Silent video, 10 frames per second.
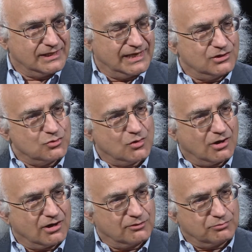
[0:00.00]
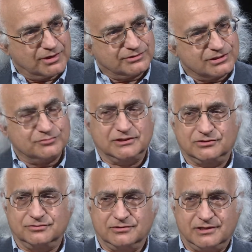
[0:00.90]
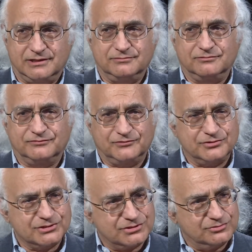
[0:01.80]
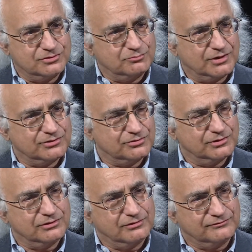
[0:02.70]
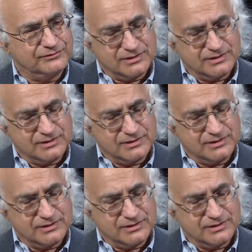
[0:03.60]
And who are our brothers? Well, the Quran refers to the brotherhood of